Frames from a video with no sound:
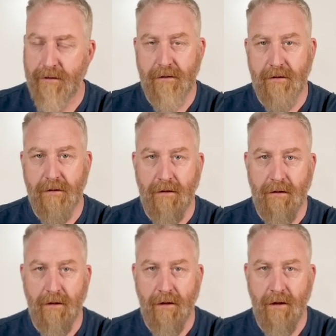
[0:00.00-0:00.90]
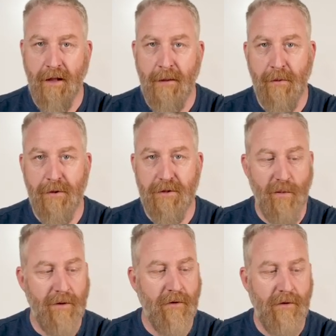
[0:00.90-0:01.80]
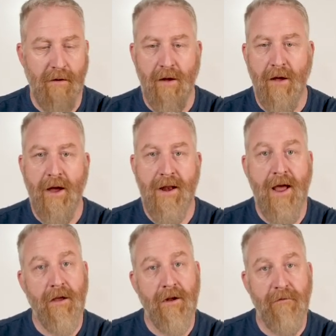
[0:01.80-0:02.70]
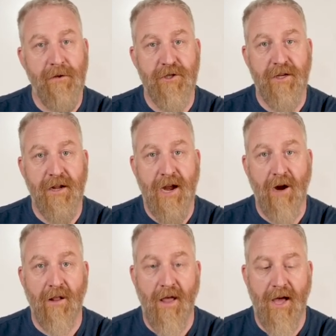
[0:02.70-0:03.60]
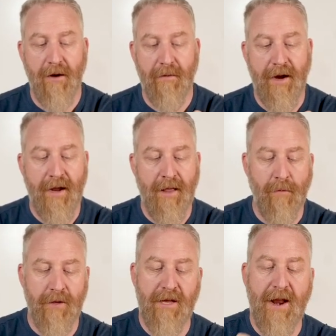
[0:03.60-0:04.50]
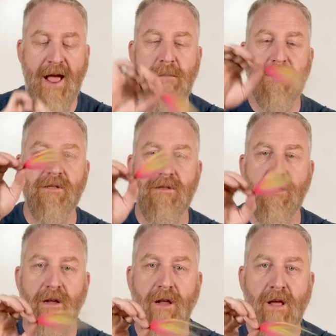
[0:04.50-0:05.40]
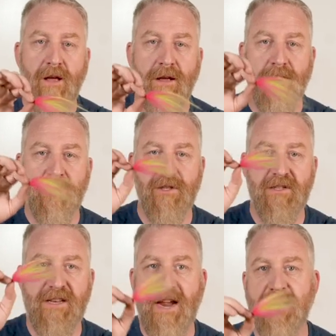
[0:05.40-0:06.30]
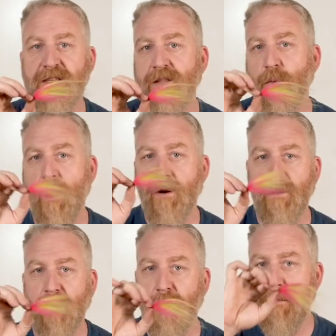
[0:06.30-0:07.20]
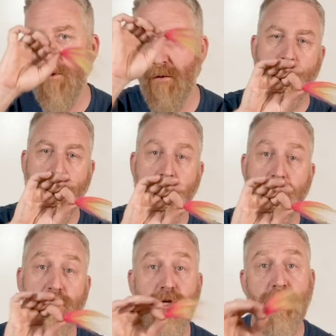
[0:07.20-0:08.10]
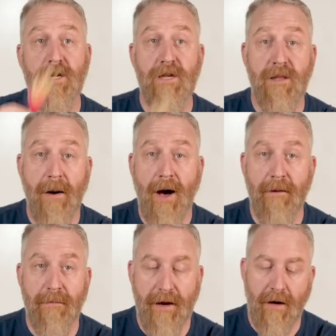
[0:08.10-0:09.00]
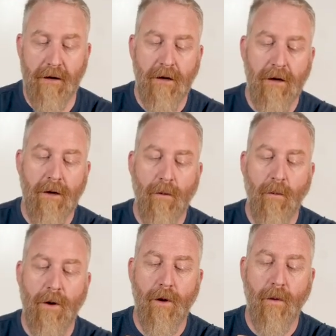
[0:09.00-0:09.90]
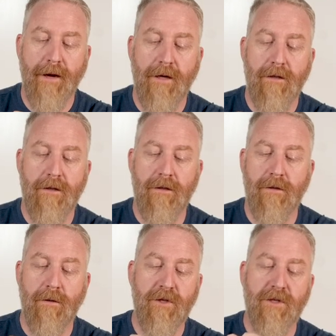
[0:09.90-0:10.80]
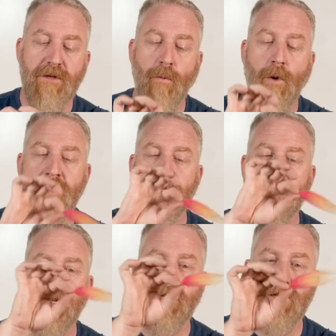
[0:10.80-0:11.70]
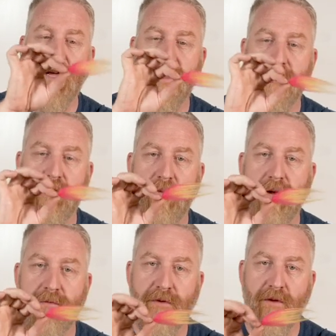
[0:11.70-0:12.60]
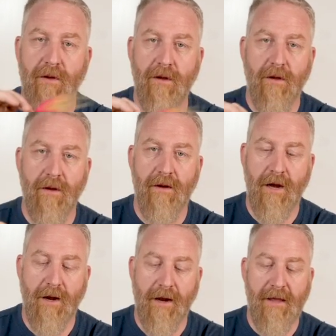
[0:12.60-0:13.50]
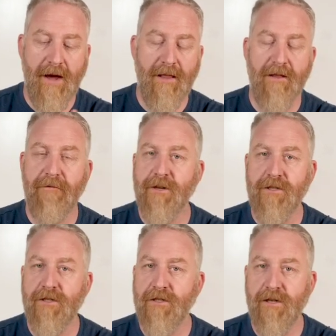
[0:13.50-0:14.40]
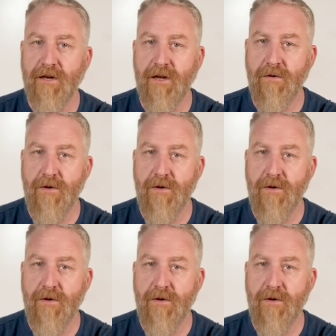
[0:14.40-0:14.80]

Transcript: a clip or a swivel, and now you're fishing a Carolina rig. And what's gonna happen is it's gonna just dance in the water a little bit more. Rather than shooting to the bottom there, we're going to just watch this thing just kind of drift down like that, and the fish are just gonna go